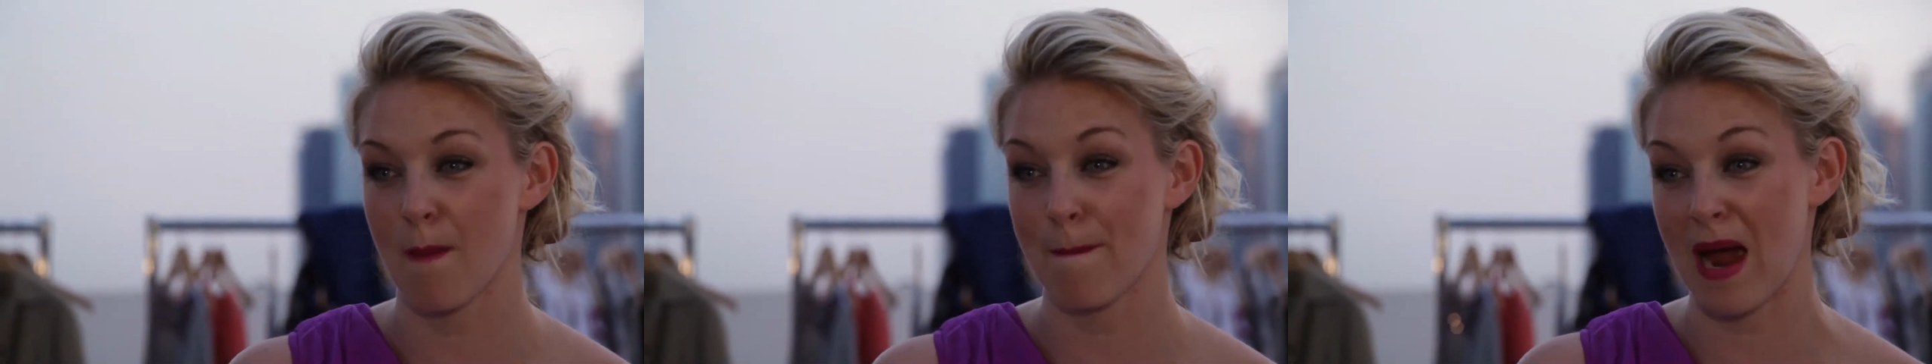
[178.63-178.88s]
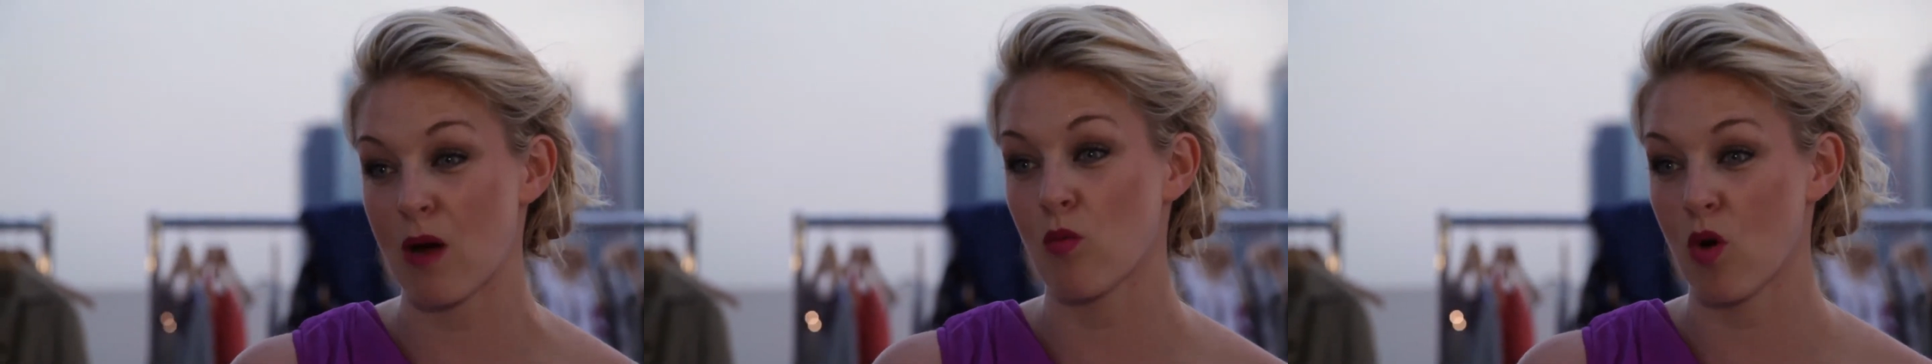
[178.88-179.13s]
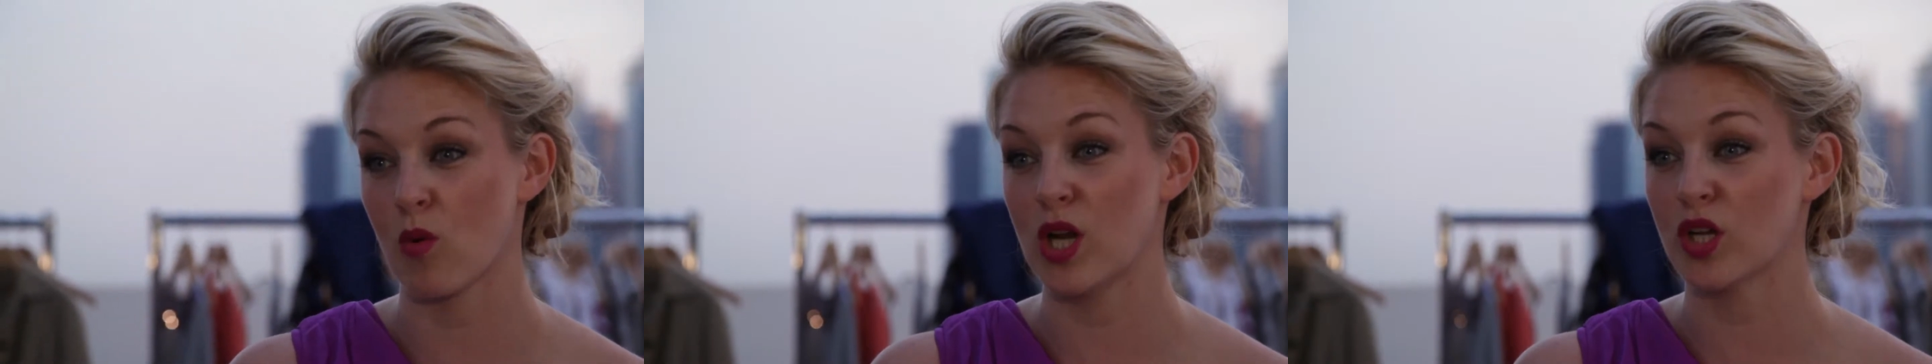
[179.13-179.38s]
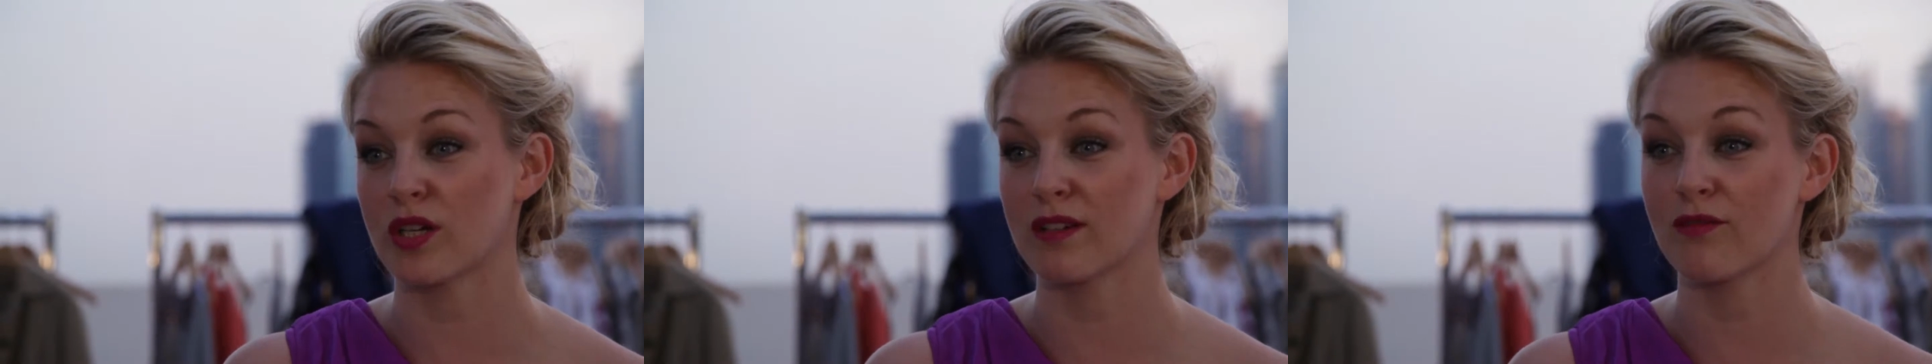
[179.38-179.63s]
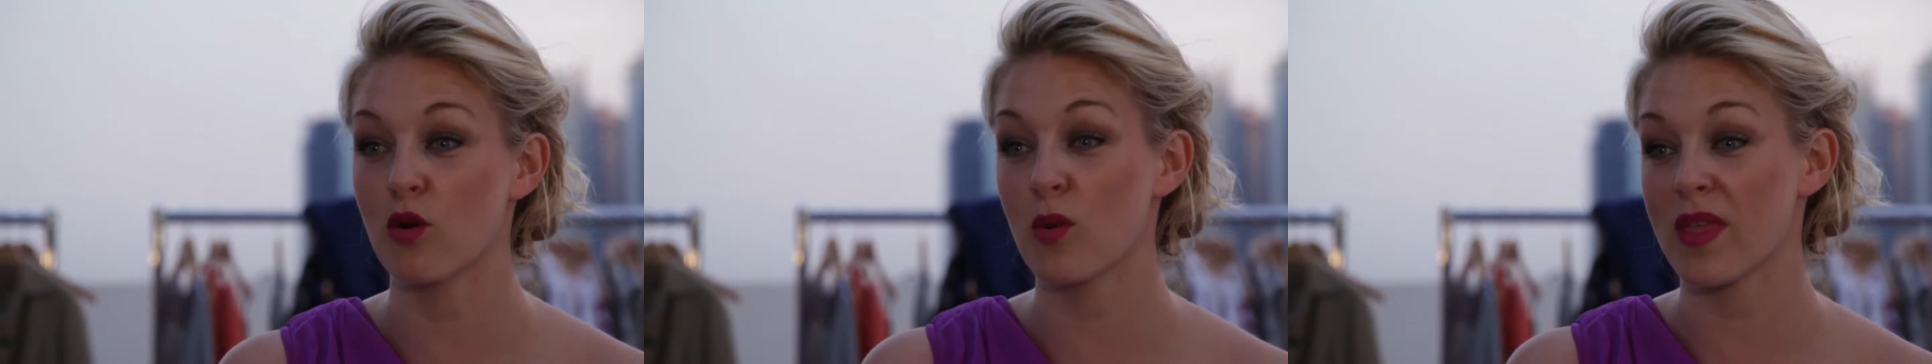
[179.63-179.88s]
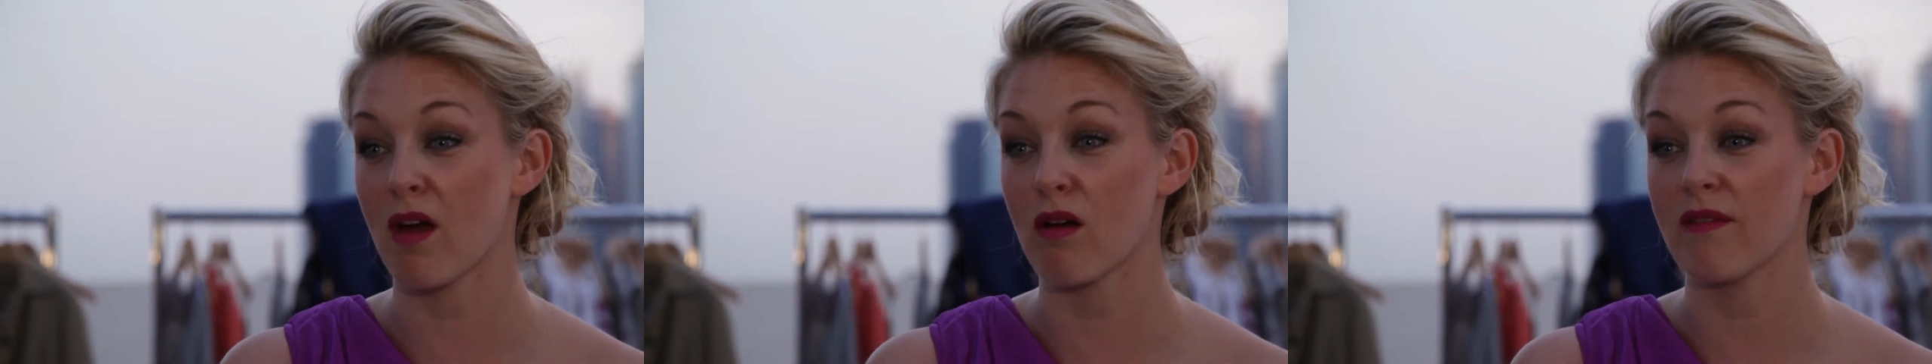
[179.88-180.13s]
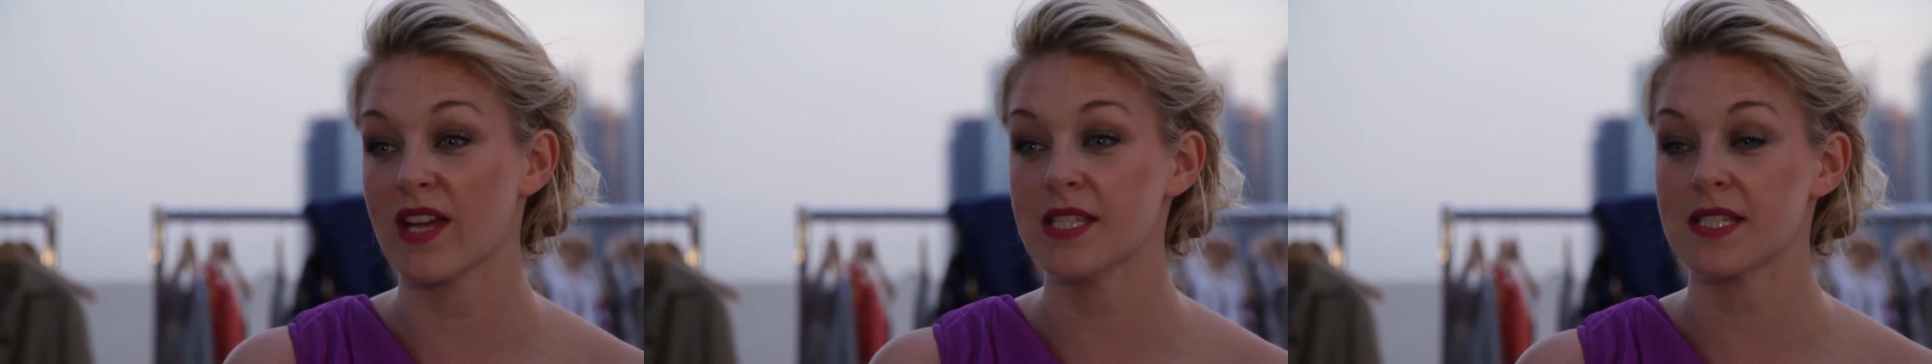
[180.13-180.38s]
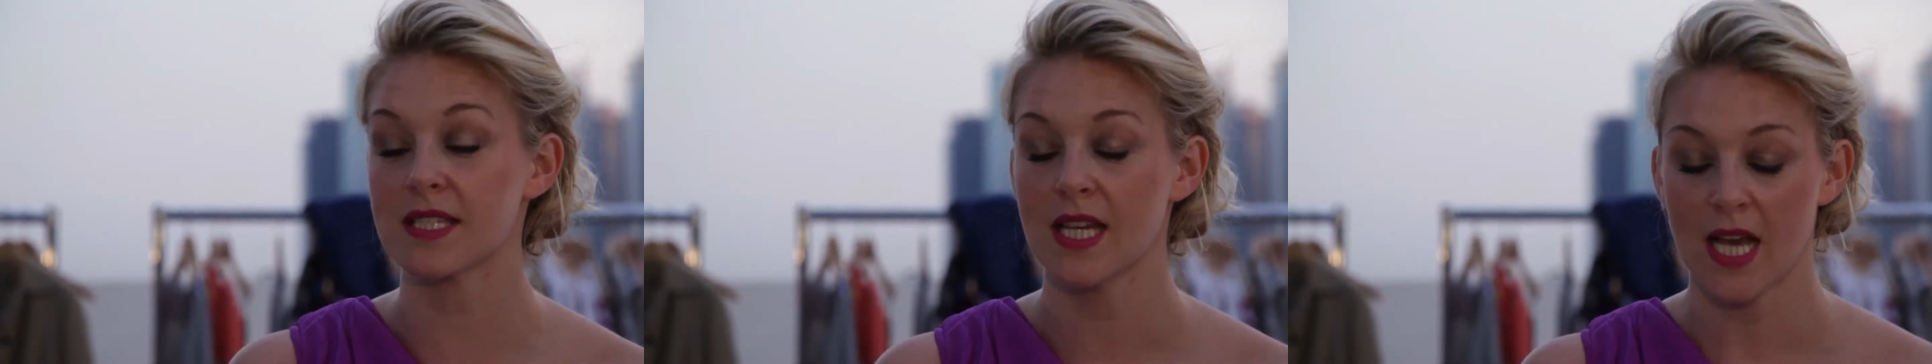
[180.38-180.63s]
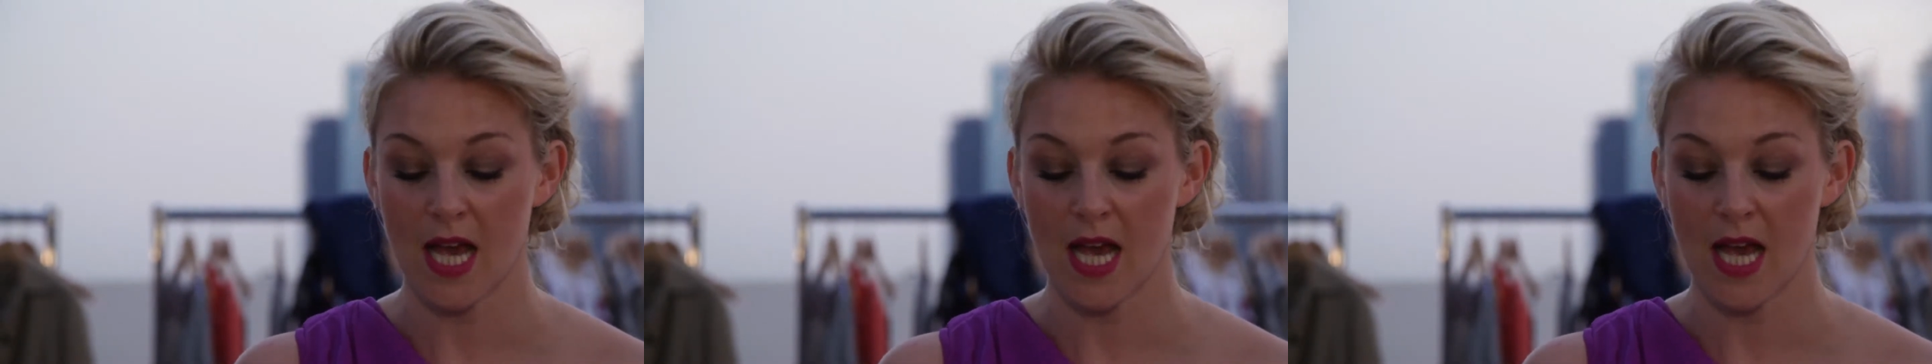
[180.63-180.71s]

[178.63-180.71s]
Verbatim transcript: about what we're looking for with our events.